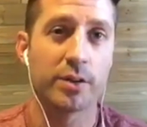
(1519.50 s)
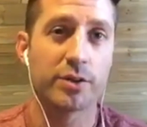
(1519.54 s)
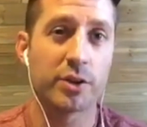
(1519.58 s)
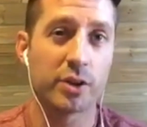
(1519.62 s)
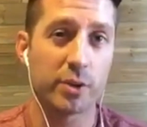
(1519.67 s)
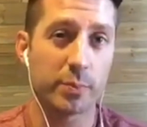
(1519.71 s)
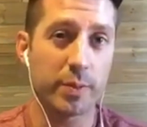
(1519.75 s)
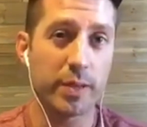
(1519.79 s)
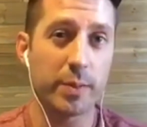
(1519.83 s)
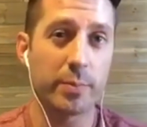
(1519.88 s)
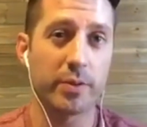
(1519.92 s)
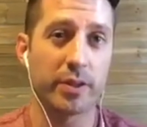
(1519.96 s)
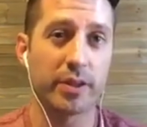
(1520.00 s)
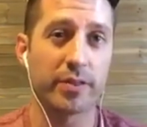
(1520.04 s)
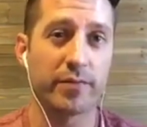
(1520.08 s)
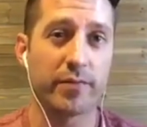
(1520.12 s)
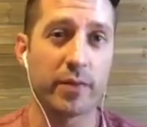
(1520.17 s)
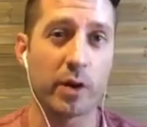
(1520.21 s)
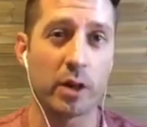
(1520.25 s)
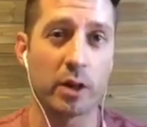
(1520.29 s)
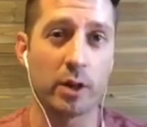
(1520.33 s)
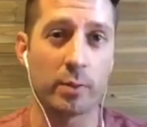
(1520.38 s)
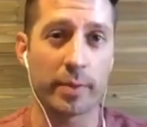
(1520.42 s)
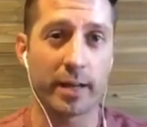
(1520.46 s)
so that people that
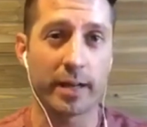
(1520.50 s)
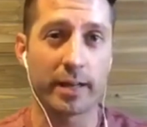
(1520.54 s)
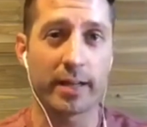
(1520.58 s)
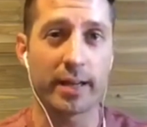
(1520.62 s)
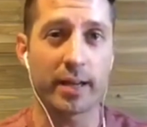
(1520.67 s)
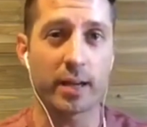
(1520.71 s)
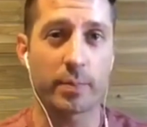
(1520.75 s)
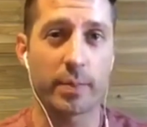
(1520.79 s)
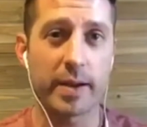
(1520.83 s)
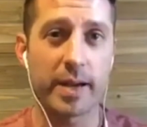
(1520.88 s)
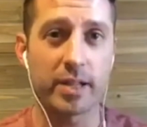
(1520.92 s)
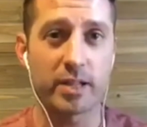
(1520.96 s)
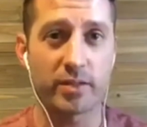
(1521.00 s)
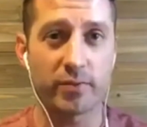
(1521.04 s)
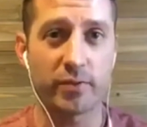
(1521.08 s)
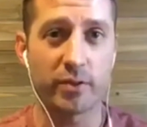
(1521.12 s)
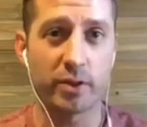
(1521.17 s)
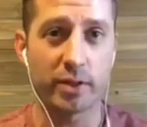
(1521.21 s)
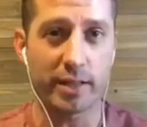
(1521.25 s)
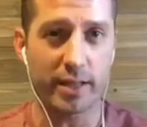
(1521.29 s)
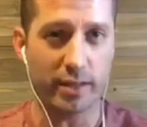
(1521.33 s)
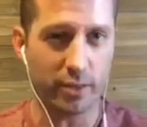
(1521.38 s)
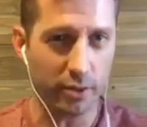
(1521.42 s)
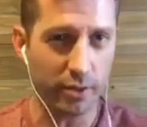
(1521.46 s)
follow my like page
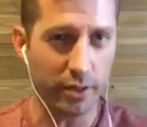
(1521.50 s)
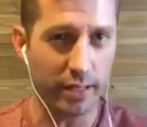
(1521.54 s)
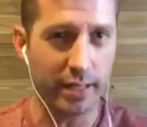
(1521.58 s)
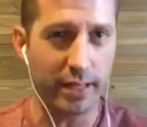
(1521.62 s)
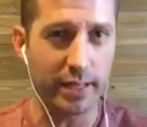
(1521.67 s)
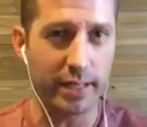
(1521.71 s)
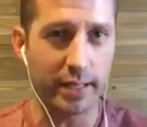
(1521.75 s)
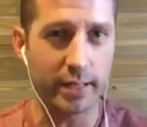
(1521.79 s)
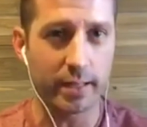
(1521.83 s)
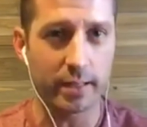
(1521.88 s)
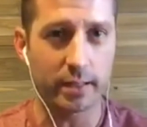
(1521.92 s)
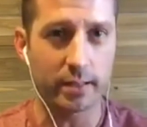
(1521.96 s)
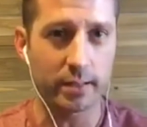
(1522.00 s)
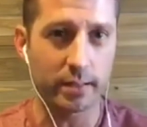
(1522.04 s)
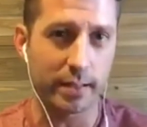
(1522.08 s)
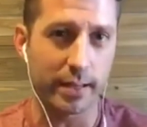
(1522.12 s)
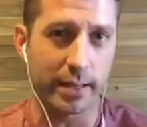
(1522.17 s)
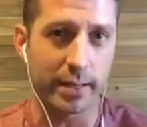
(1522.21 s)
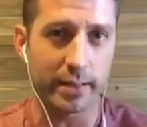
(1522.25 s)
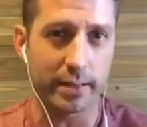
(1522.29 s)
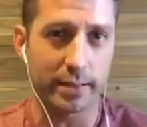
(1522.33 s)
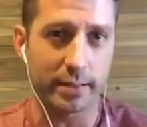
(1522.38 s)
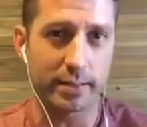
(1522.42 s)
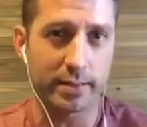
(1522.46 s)
feel like they're getting
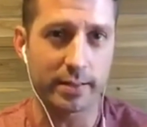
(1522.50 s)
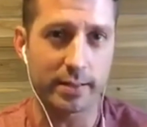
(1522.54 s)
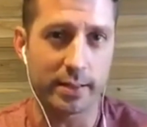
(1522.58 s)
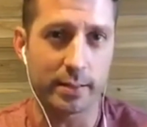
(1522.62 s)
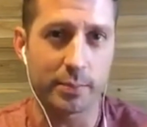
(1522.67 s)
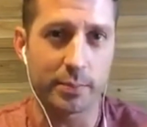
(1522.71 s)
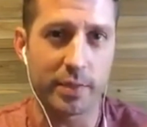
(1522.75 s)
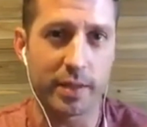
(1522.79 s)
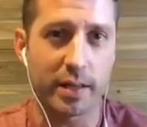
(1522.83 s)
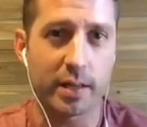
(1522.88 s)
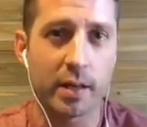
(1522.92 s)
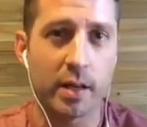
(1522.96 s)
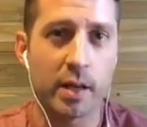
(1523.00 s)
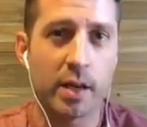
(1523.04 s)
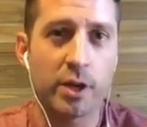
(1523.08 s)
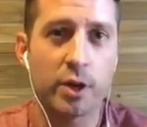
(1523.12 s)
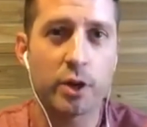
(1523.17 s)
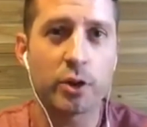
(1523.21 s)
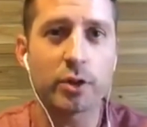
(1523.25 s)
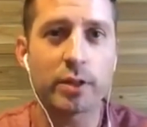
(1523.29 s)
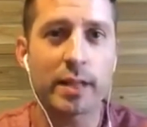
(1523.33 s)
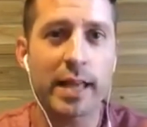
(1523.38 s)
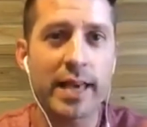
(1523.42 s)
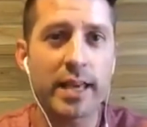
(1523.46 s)
like something.
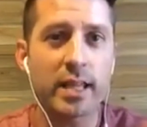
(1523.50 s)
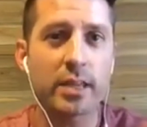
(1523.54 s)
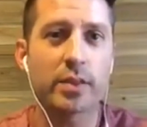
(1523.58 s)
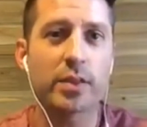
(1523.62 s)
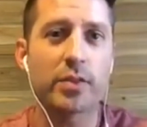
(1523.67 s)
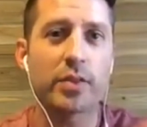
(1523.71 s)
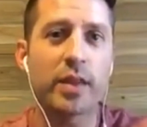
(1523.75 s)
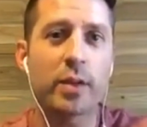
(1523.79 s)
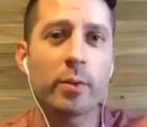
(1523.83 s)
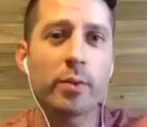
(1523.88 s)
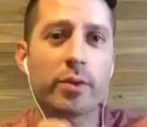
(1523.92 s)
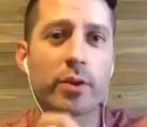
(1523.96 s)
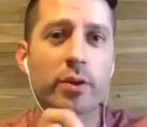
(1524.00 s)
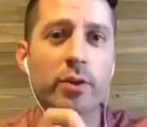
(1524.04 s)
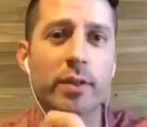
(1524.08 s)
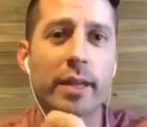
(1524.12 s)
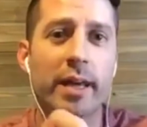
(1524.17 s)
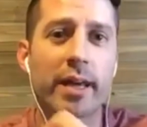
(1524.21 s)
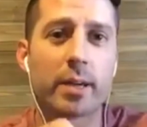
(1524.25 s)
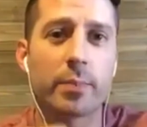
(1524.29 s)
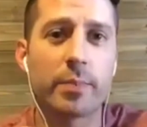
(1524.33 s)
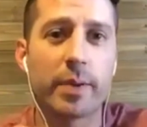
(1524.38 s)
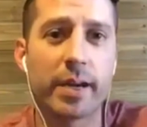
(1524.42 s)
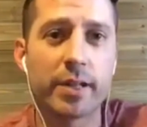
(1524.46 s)
The thing with your
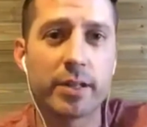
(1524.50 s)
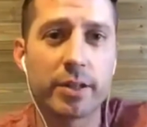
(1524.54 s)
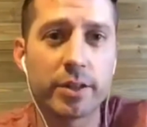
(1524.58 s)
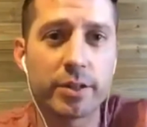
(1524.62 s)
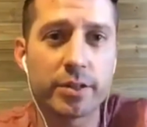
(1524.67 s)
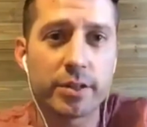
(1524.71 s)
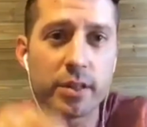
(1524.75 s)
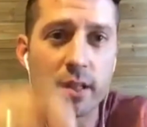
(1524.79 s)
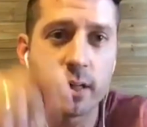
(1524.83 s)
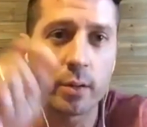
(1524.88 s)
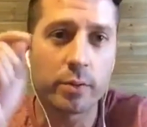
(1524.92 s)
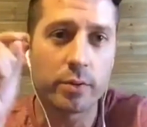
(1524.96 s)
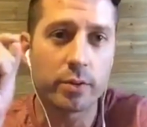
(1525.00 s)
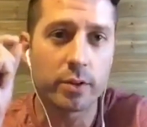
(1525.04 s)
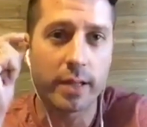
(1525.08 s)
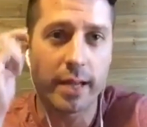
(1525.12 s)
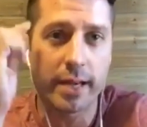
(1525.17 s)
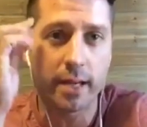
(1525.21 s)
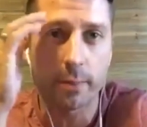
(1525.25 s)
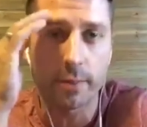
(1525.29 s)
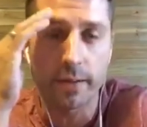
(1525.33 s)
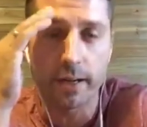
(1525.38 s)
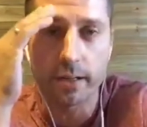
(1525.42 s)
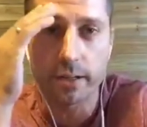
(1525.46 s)
like page, here's the thing with your
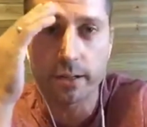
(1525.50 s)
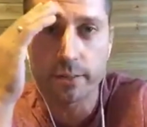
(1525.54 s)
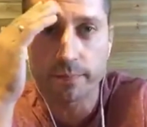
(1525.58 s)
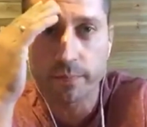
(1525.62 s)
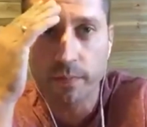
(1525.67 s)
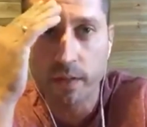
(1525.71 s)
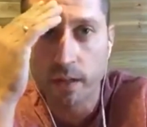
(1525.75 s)
like page.